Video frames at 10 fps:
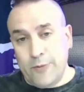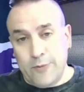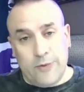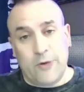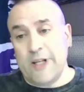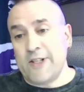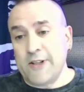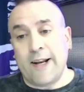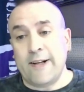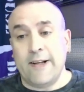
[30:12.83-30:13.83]
get
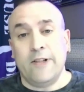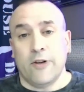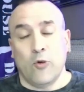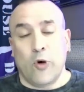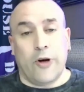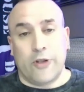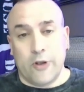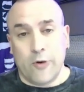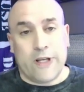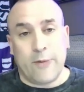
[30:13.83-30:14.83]
slotted into the 1 or
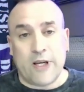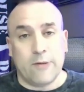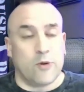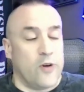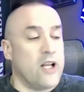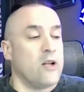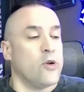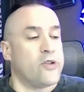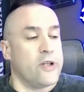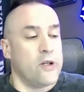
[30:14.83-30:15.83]
2 and he becomes
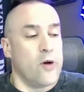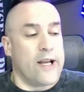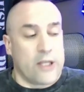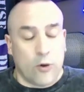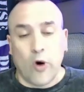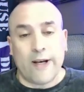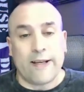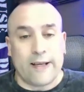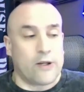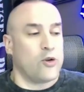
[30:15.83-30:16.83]
available to you and you want
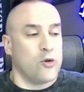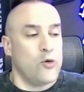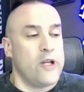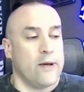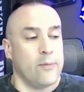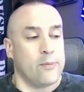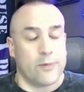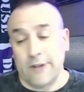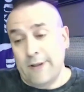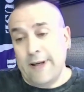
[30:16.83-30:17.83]
to include him,
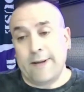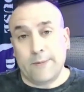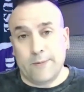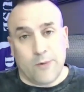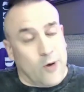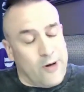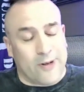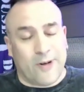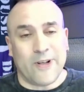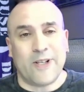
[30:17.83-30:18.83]
like
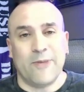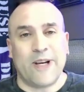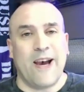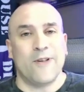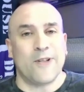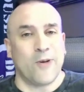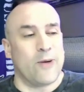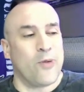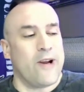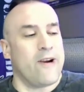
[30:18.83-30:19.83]
Christian McCaffrey's a
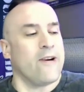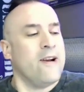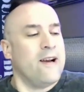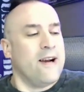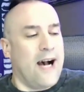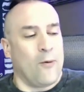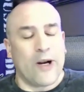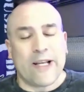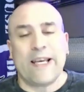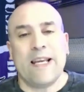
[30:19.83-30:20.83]
great player, I
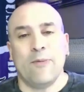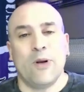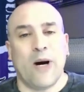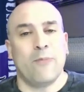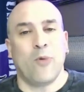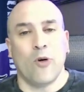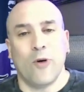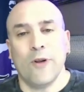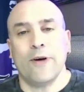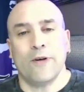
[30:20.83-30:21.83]
want to get him in my
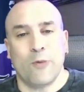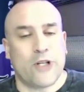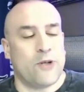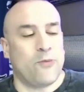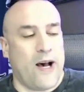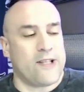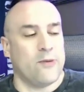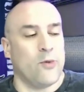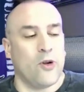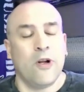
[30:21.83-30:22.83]
portfolio as much as
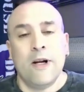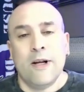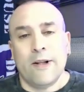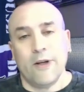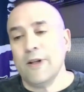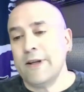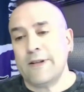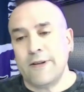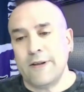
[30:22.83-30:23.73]
possible. The only